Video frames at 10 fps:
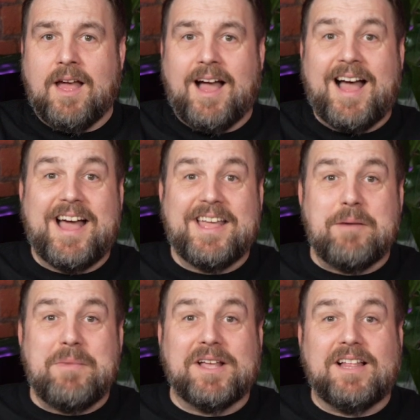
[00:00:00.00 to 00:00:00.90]
Hi,
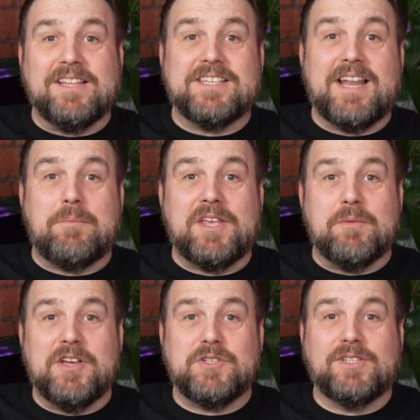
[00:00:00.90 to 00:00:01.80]
I'm Michael Allison. I'm the
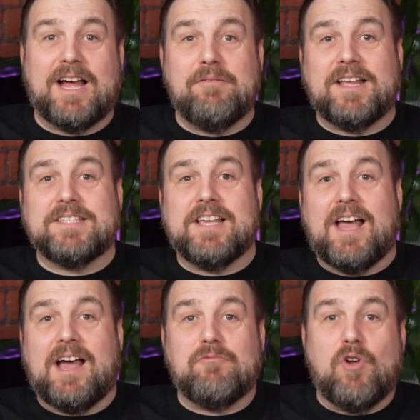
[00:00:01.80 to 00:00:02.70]
Commercial Director
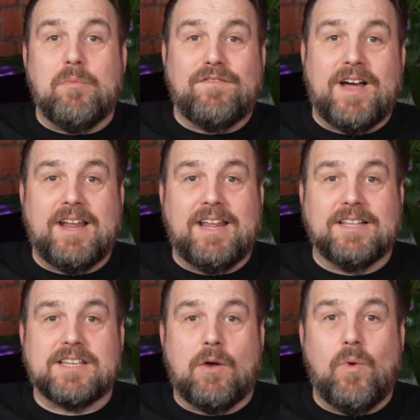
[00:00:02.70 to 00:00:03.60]
at Roma
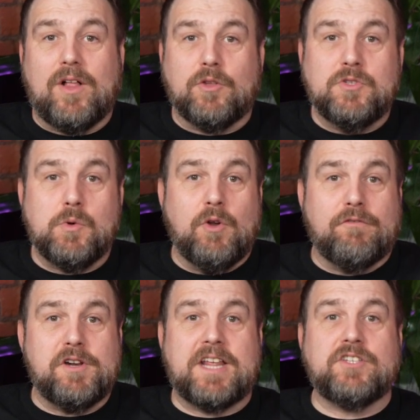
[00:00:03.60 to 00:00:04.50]
Finance, and welcome to
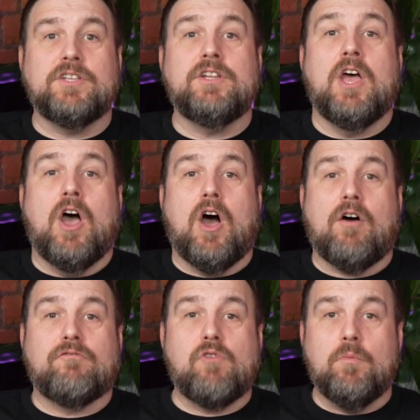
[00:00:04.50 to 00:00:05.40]
another edition
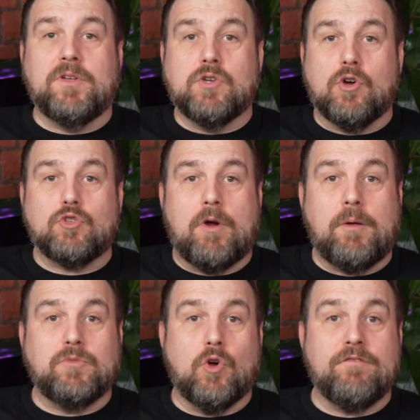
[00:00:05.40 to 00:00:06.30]
of RomaTalks, where
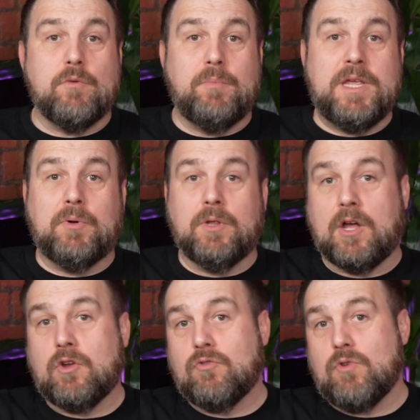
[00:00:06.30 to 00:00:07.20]
I'm joined from people
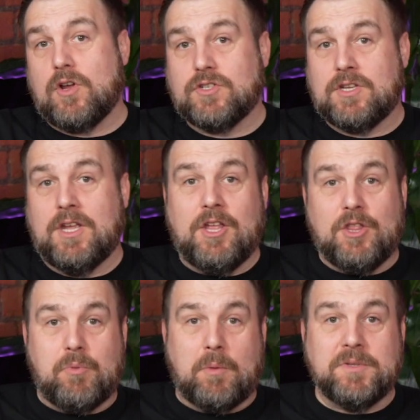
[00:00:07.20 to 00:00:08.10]
across
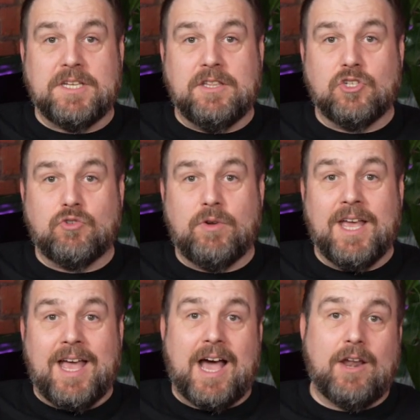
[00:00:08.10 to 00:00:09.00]
the property industry
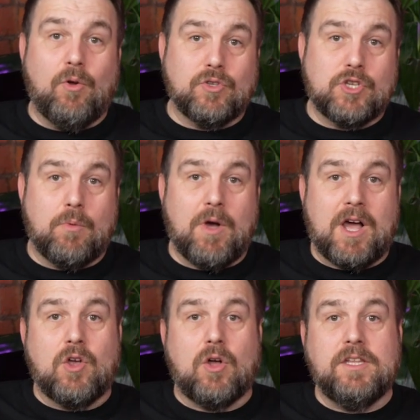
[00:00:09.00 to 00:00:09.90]
and also
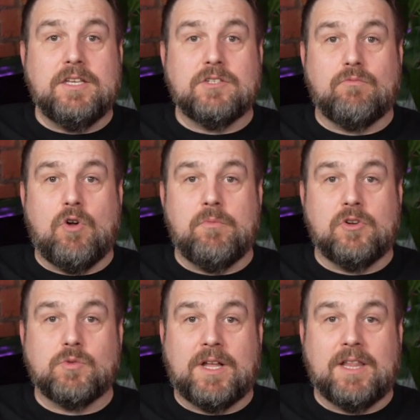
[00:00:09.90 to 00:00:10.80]
our colleagues at Roma
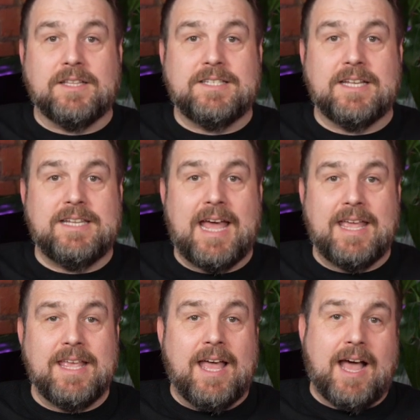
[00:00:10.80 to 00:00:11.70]
as well. And
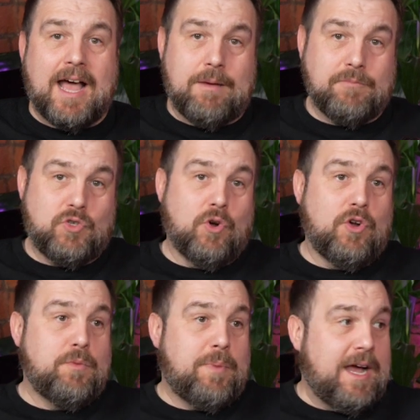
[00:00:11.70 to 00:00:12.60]
today I'm
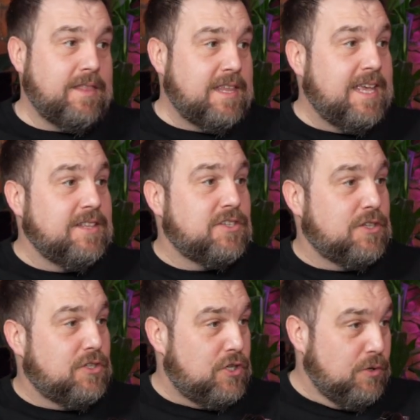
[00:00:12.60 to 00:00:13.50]
joined by the
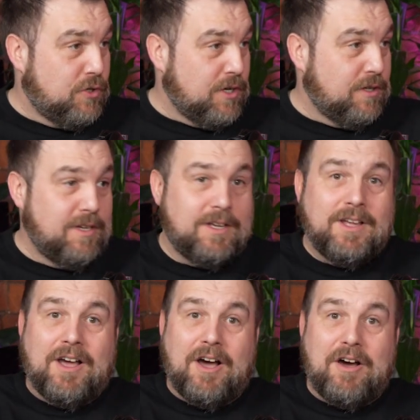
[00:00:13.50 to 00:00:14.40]
institution
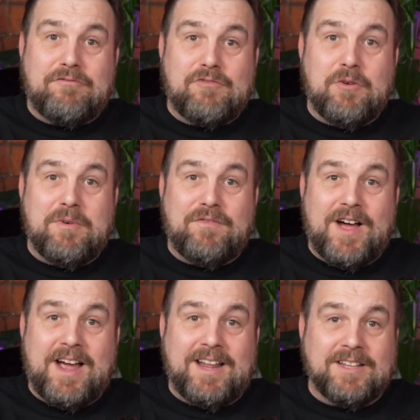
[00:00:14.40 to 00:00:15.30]
of Roma
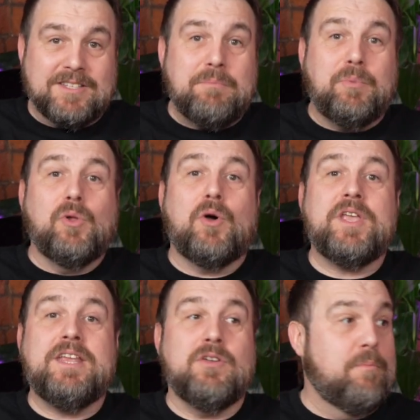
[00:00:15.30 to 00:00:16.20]
Finance,
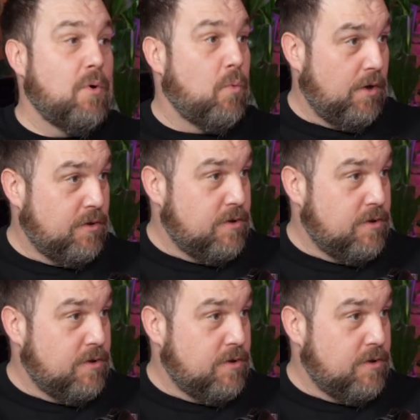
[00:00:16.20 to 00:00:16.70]
employee number one,